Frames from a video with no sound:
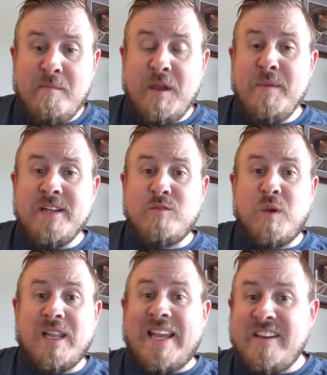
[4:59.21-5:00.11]
Maybe it's
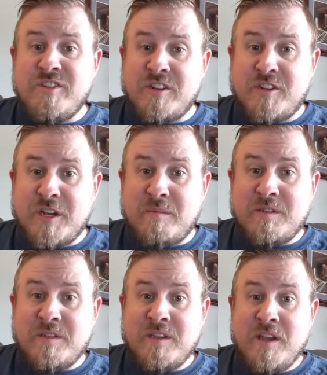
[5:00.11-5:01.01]

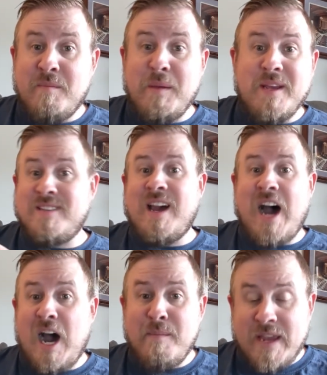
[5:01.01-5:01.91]
relationships. Maybe it's
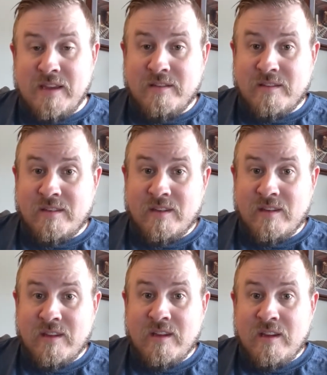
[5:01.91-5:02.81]
hobbies.
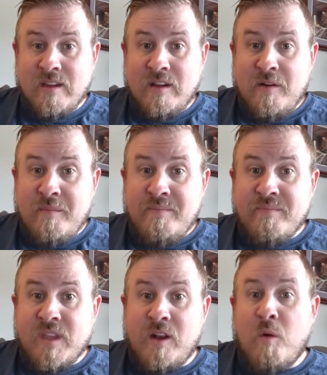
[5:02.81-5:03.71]

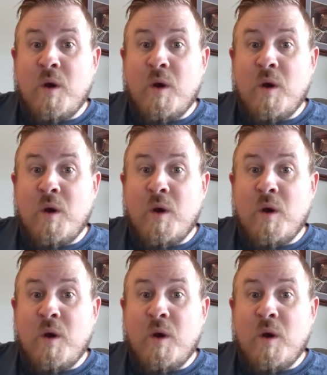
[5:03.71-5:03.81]
You know,